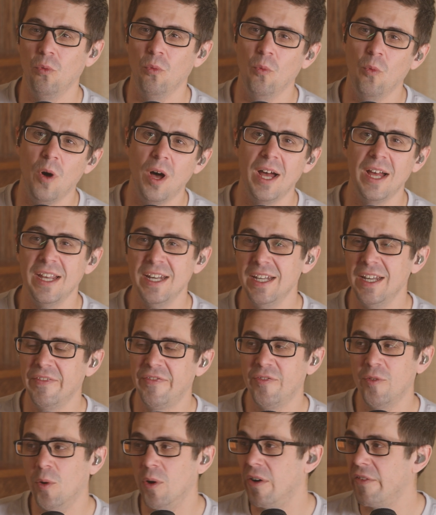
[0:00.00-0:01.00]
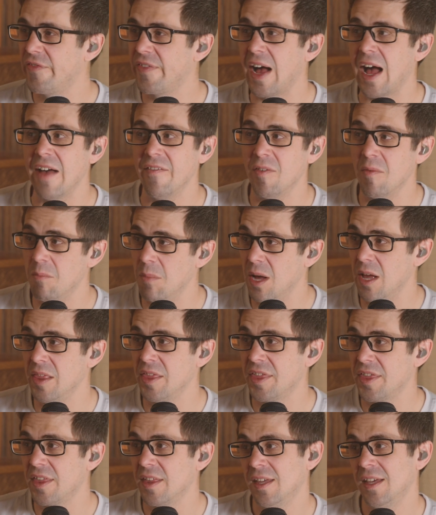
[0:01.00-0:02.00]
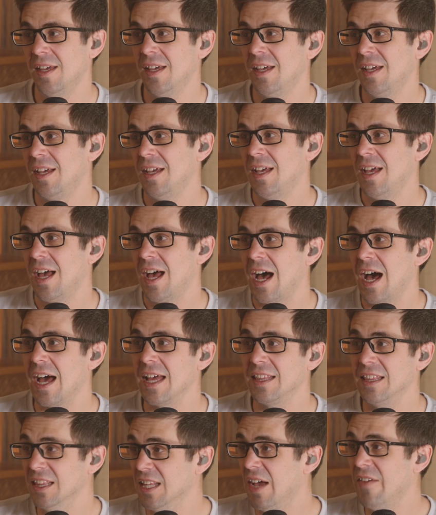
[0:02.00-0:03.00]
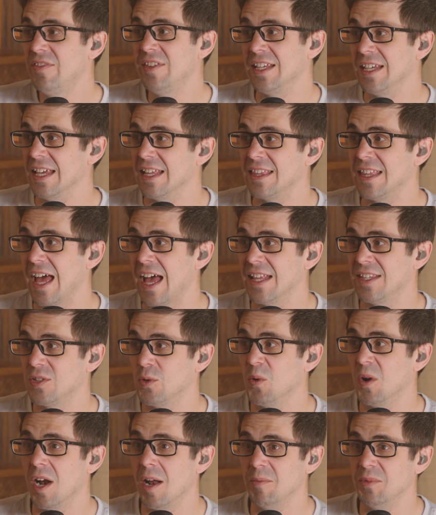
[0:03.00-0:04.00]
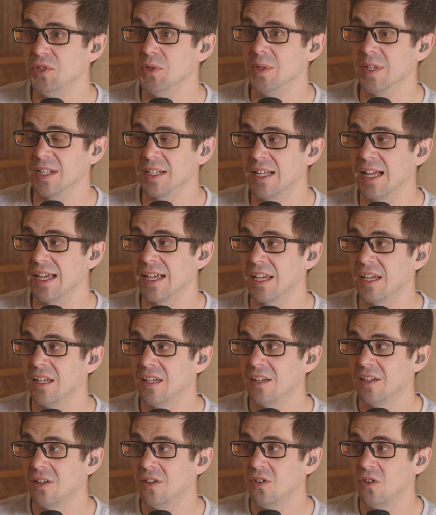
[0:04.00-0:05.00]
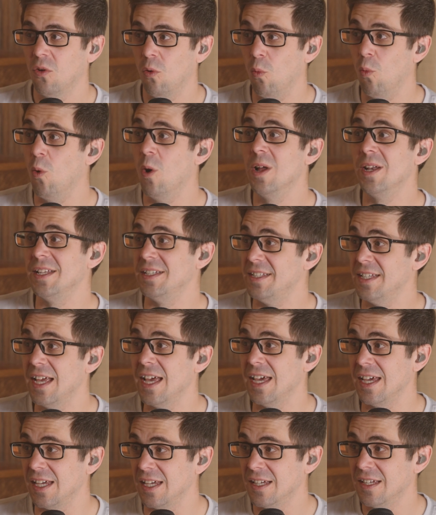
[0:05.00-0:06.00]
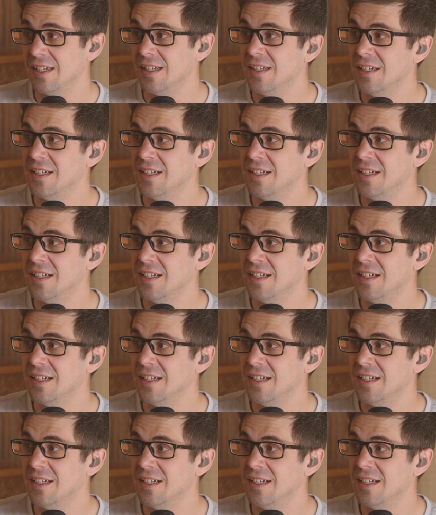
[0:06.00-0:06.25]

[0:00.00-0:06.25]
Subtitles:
1 to 4 or 5 a month. I'd love to get that to where I'm doing like 1 a day,